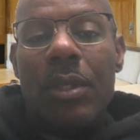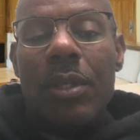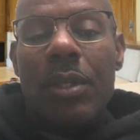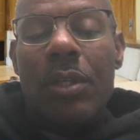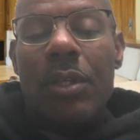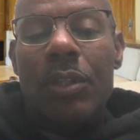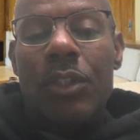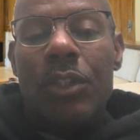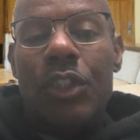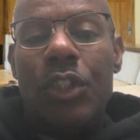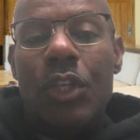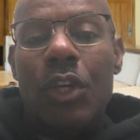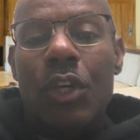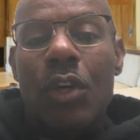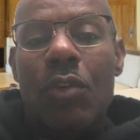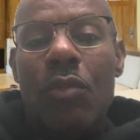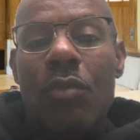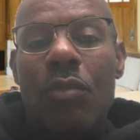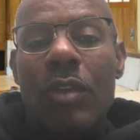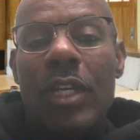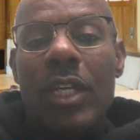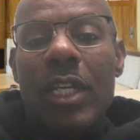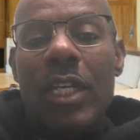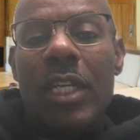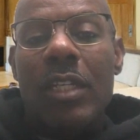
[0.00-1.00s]
Cheryl
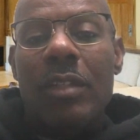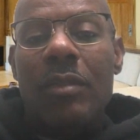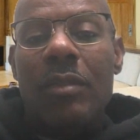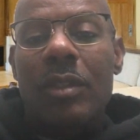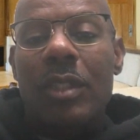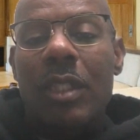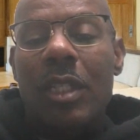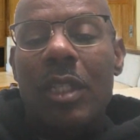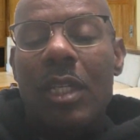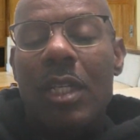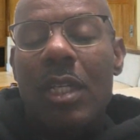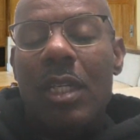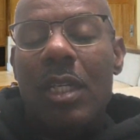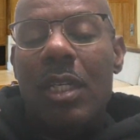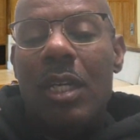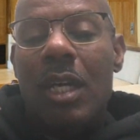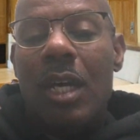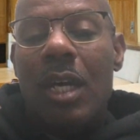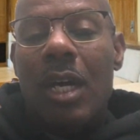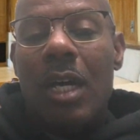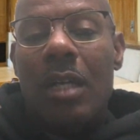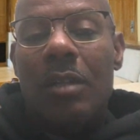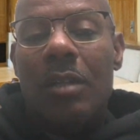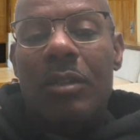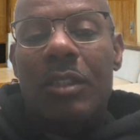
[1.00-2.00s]
Reeves,
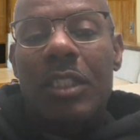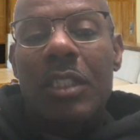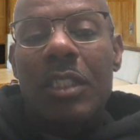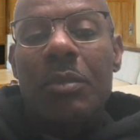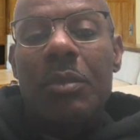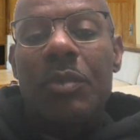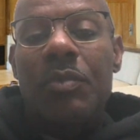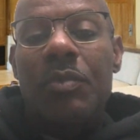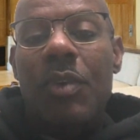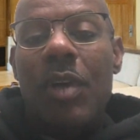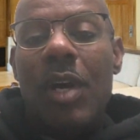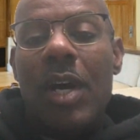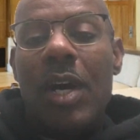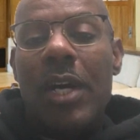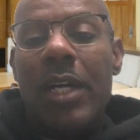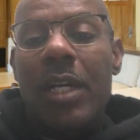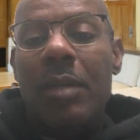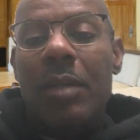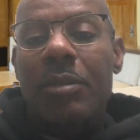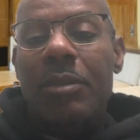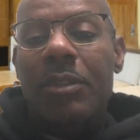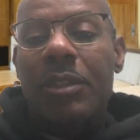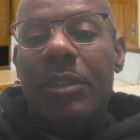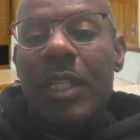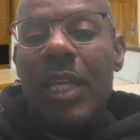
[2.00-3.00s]
she was very
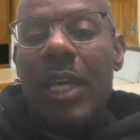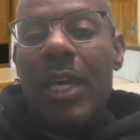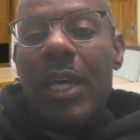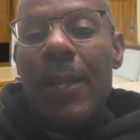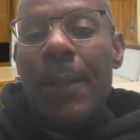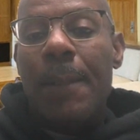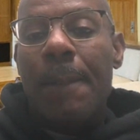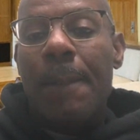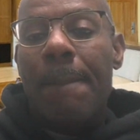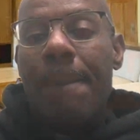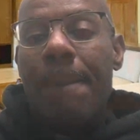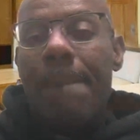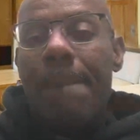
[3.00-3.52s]
upset.